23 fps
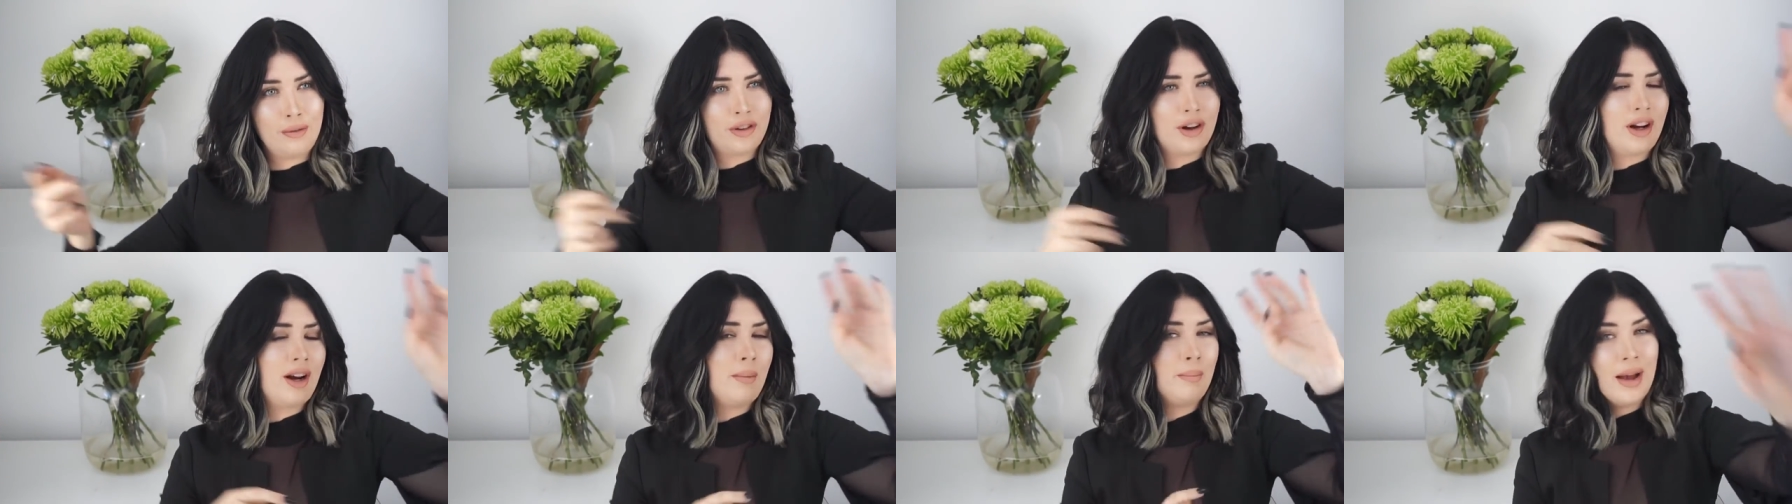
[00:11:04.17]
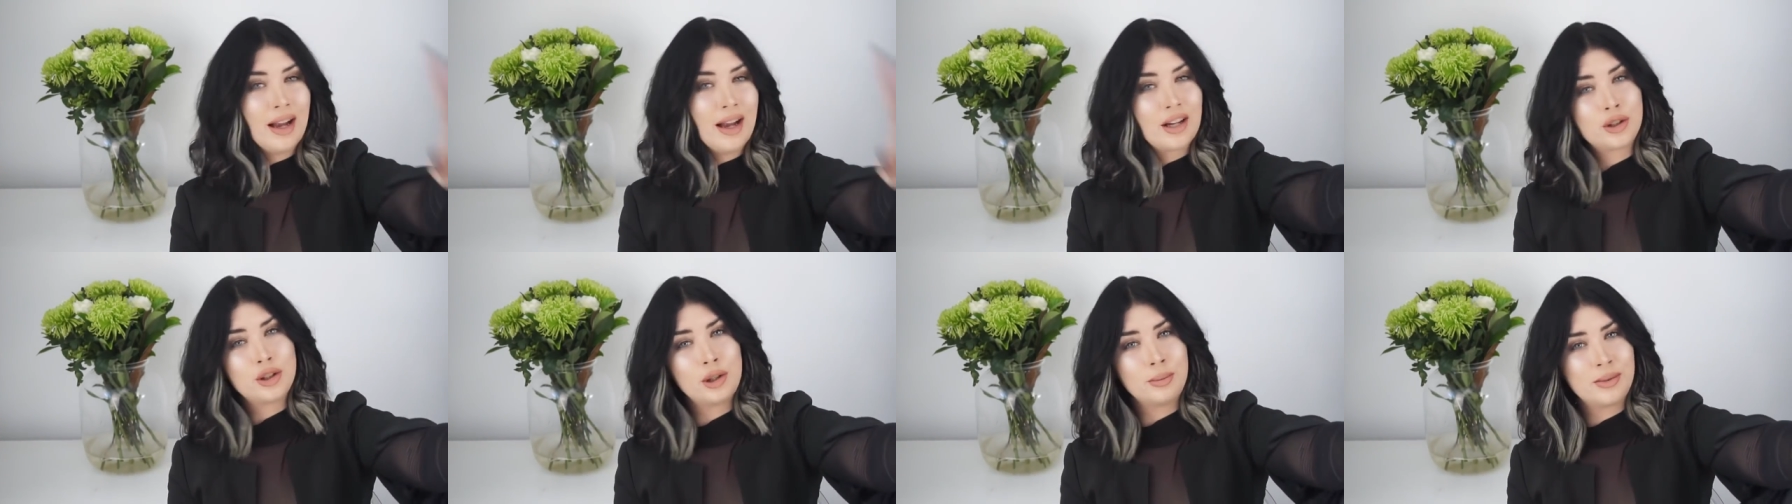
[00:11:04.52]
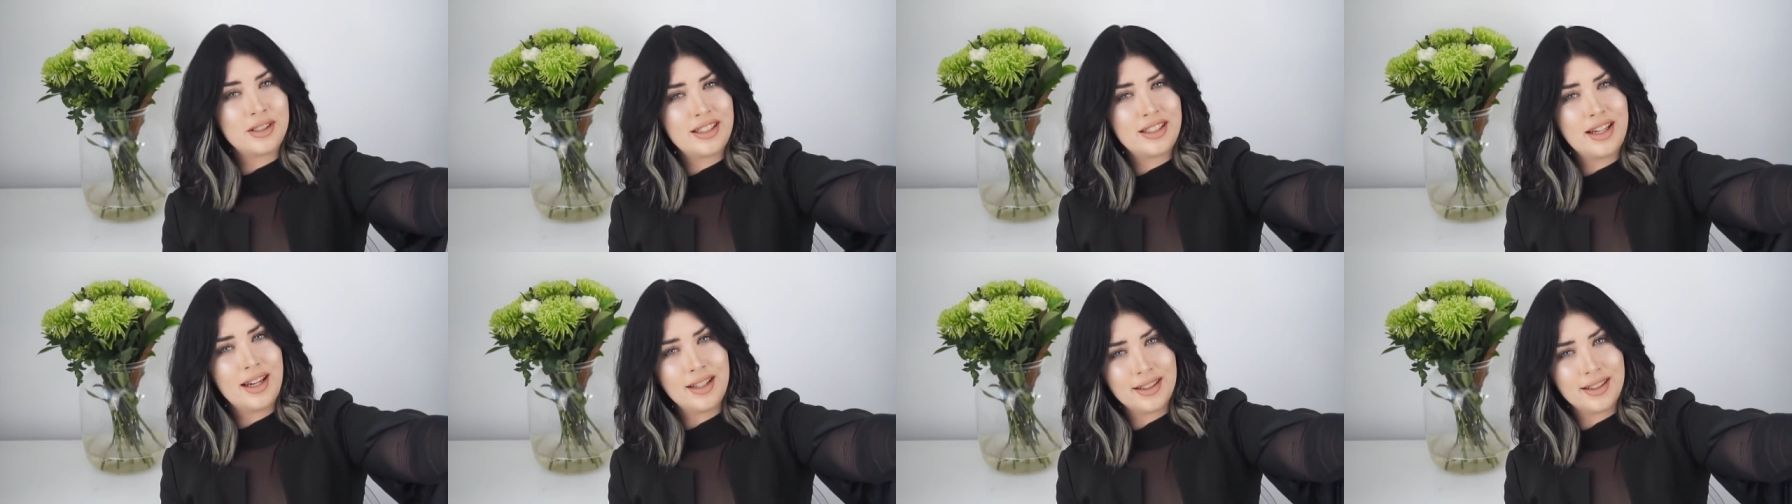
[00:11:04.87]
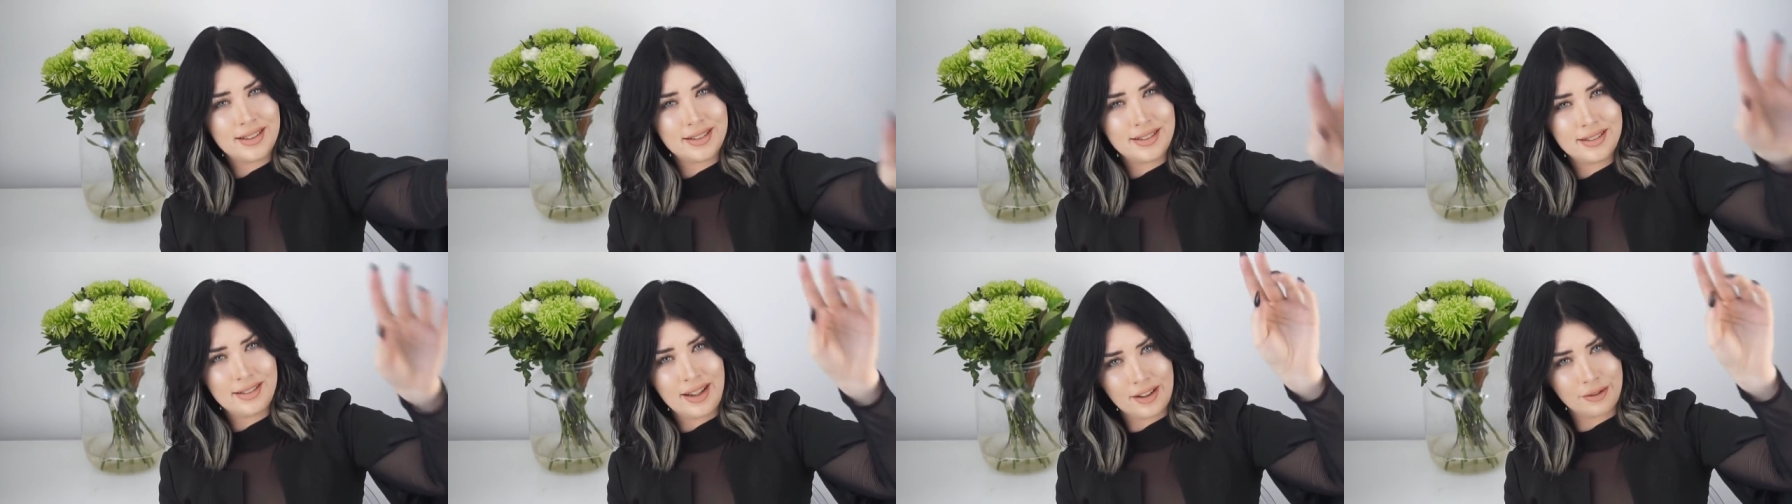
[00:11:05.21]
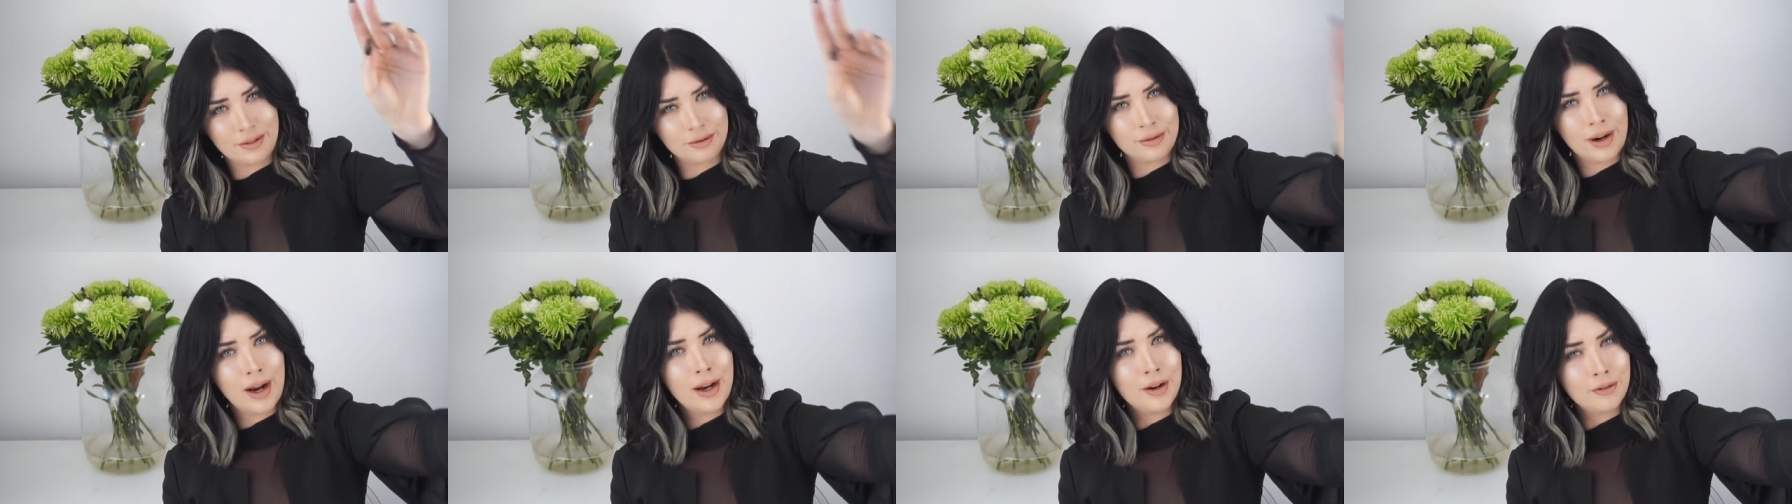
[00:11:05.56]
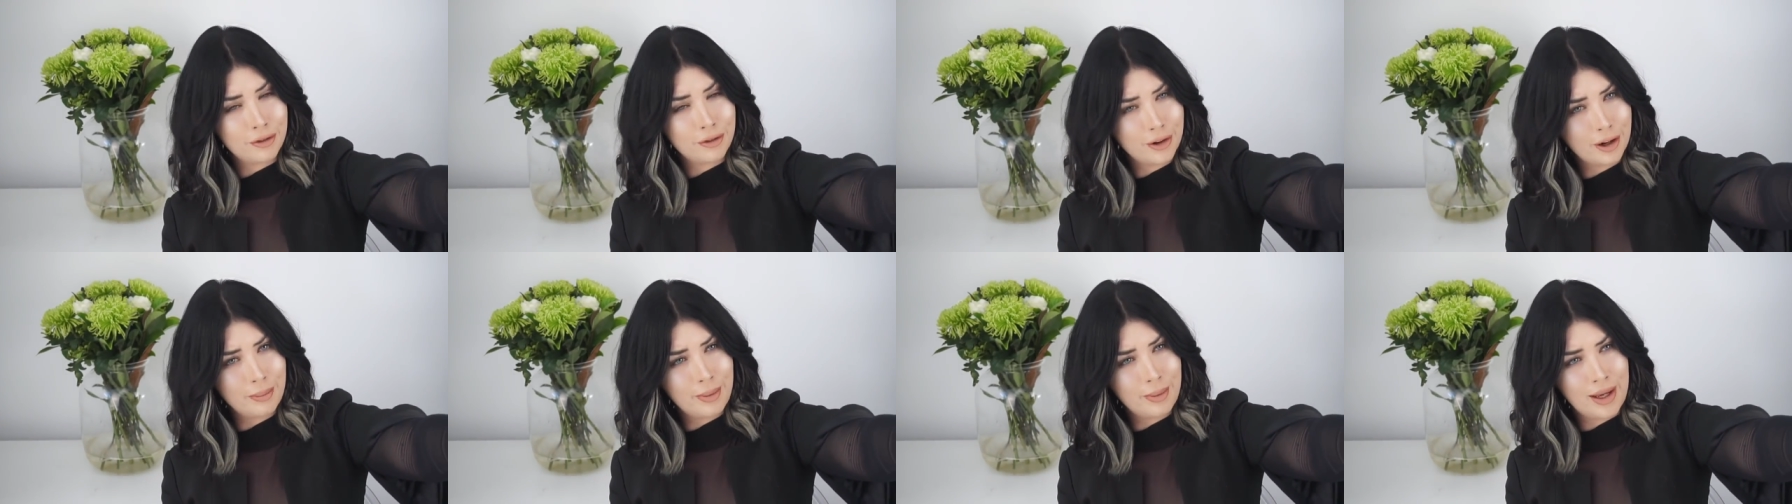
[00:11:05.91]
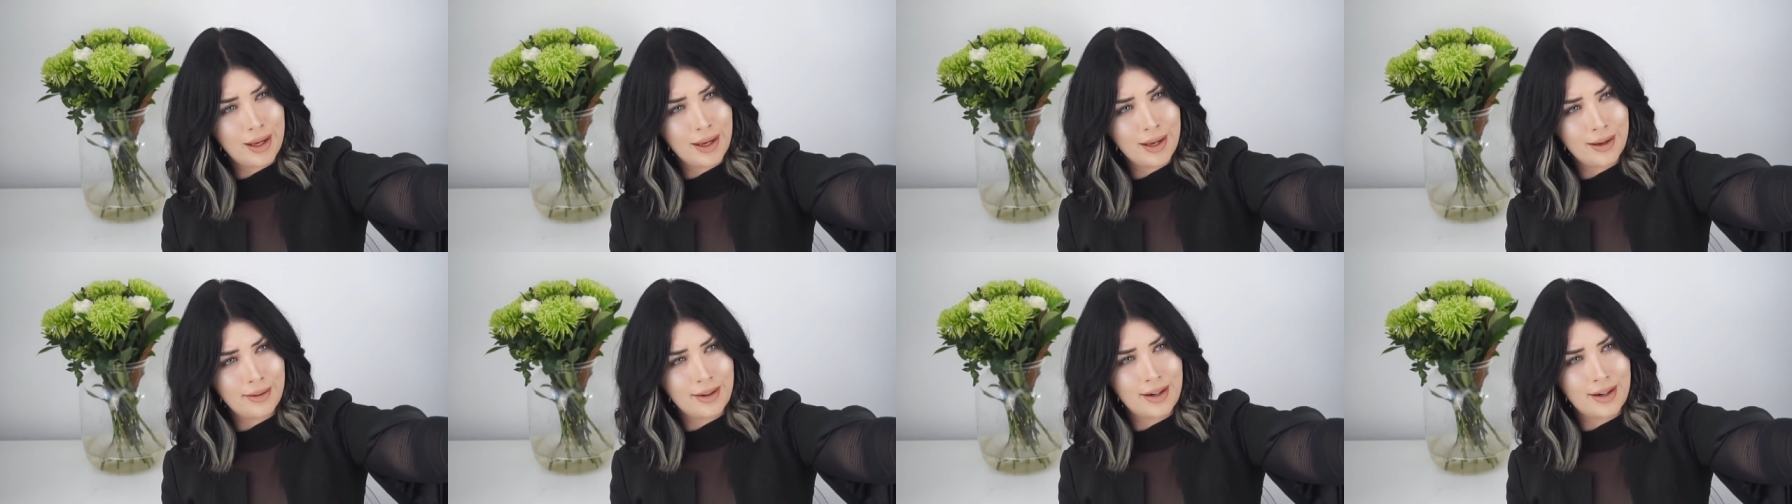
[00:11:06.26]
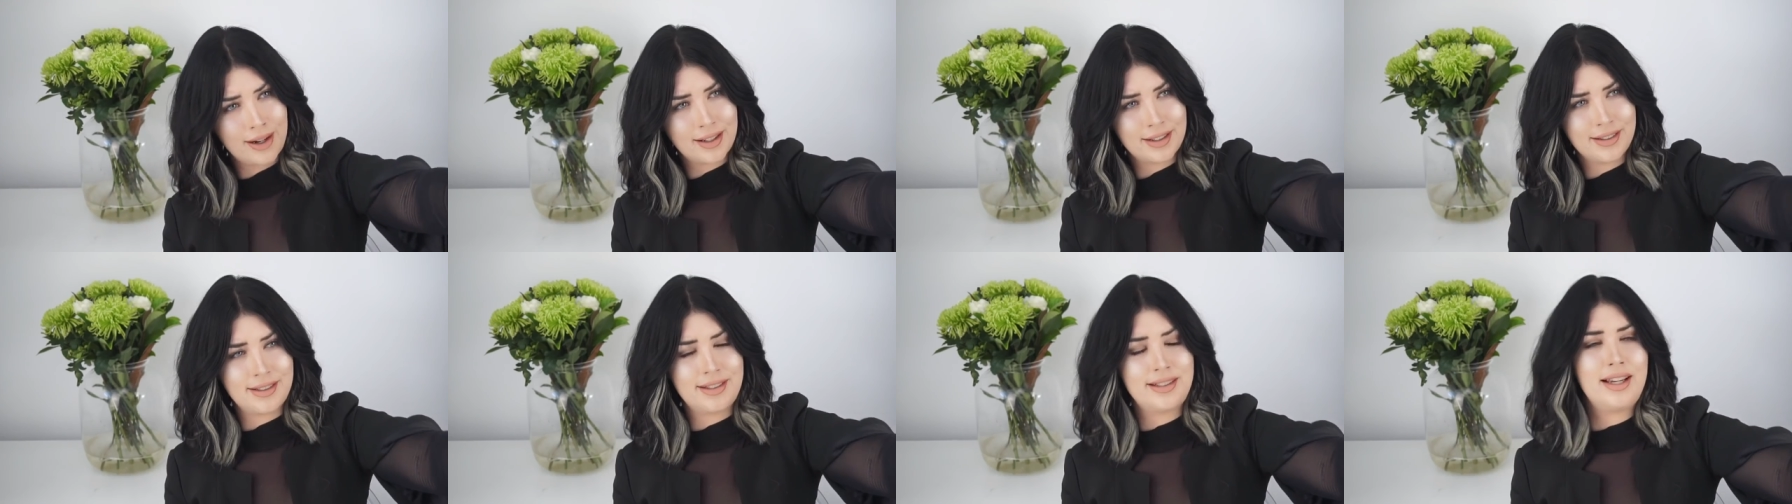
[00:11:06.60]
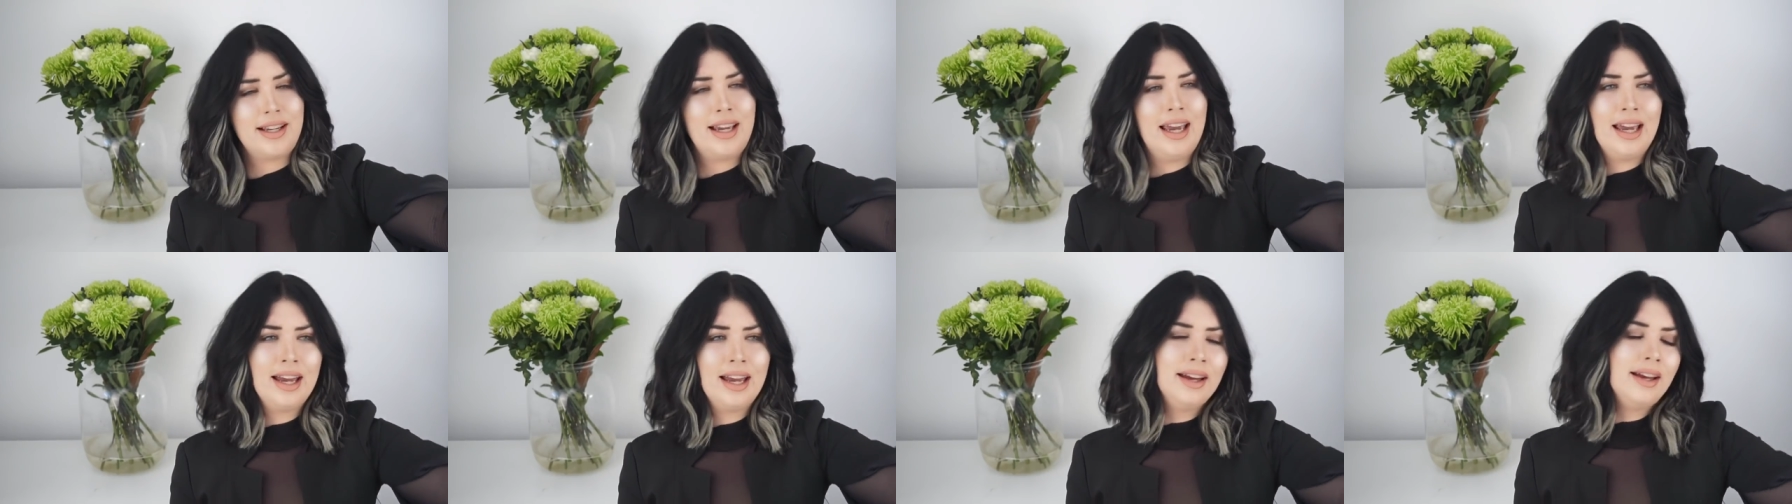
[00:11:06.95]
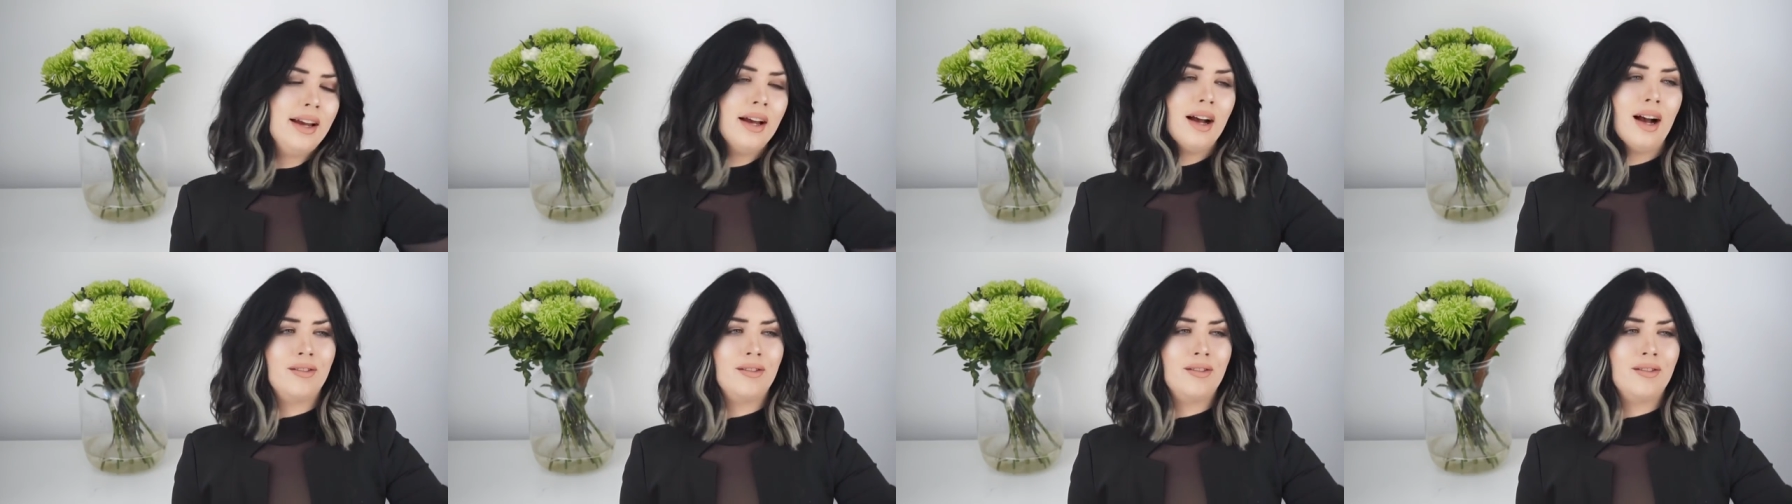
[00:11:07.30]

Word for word: I've got a backdrop stand like right in front of me here that I can see,